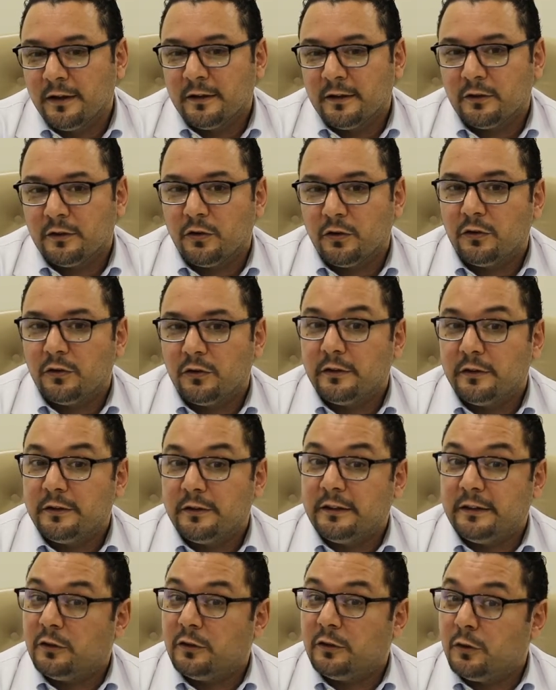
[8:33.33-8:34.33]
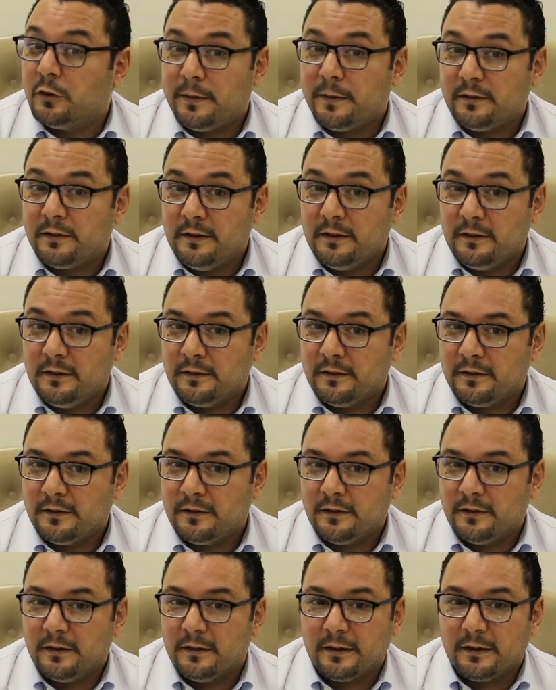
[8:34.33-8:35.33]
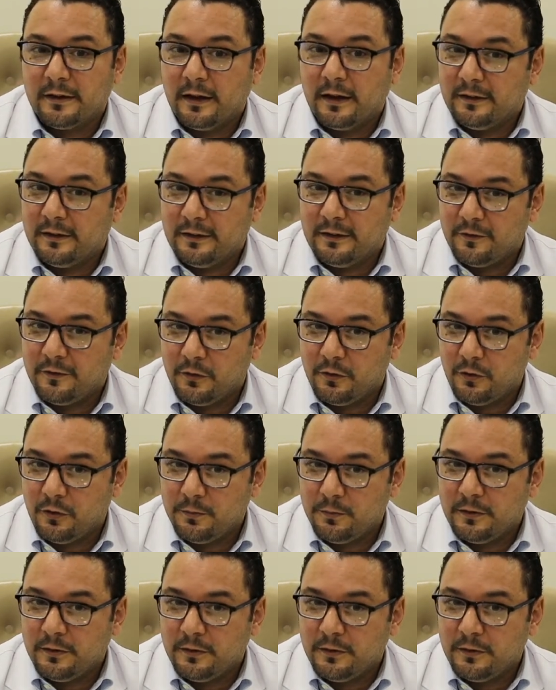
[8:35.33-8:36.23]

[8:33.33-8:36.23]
So retinopathy can develop.